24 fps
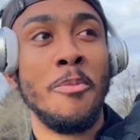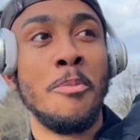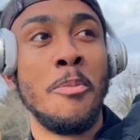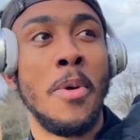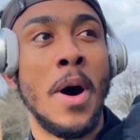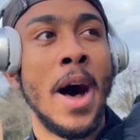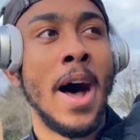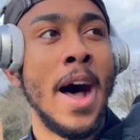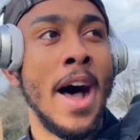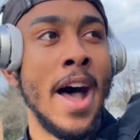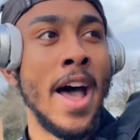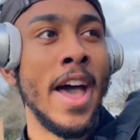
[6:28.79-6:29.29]

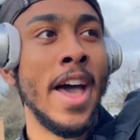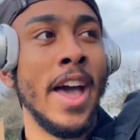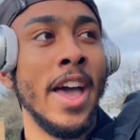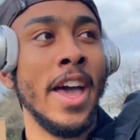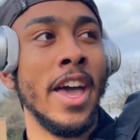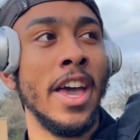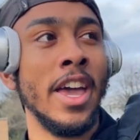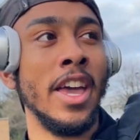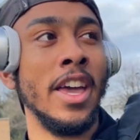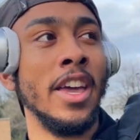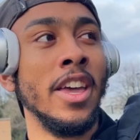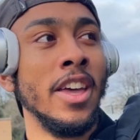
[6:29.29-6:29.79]

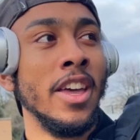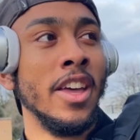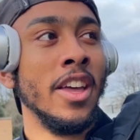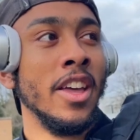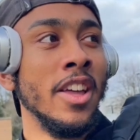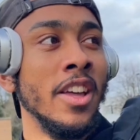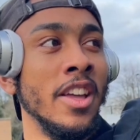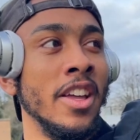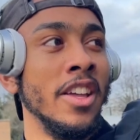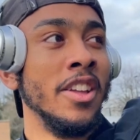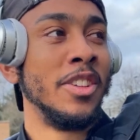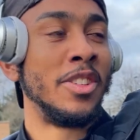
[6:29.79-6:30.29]
by
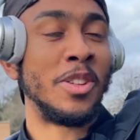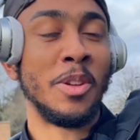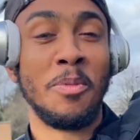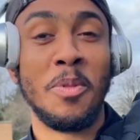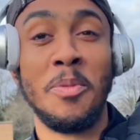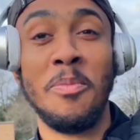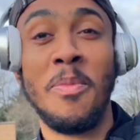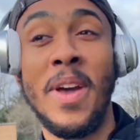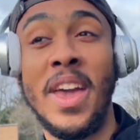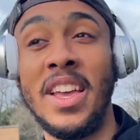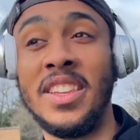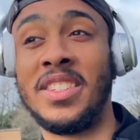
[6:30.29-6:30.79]
some
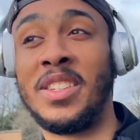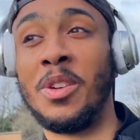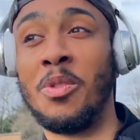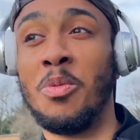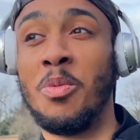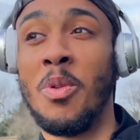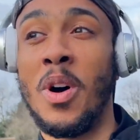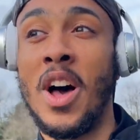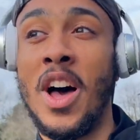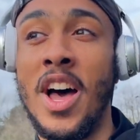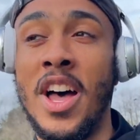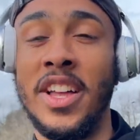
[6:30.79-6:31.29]
amazing
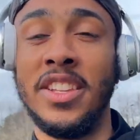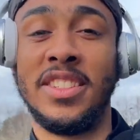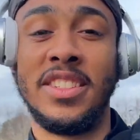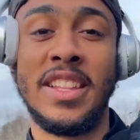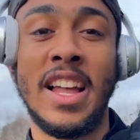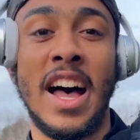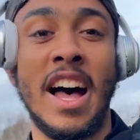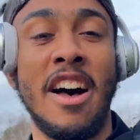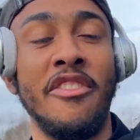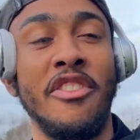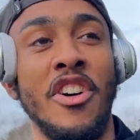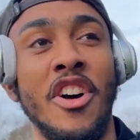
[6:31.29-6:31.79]
words
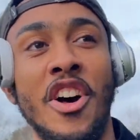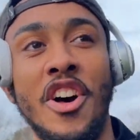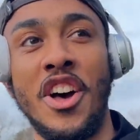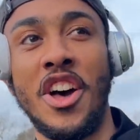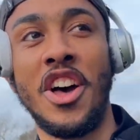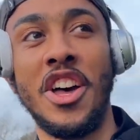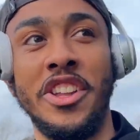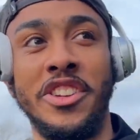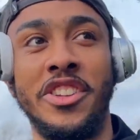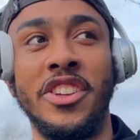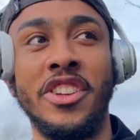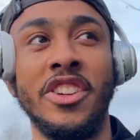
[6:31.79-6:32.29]
that I've
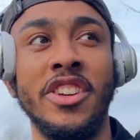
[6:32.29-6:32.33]
heard